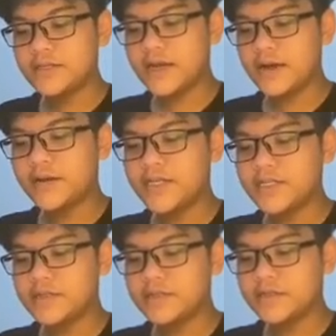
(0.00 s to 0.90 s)
night
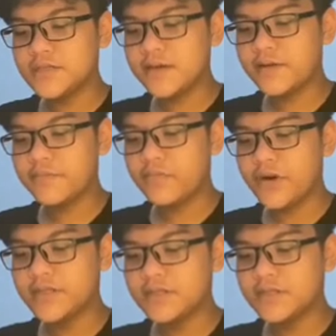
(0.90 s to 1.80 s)
dinner to
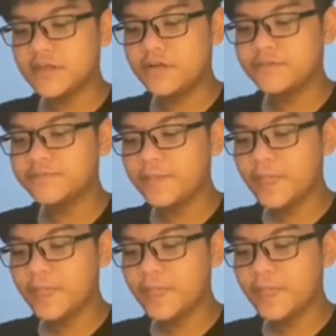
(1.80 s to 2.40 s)
celebrate the show.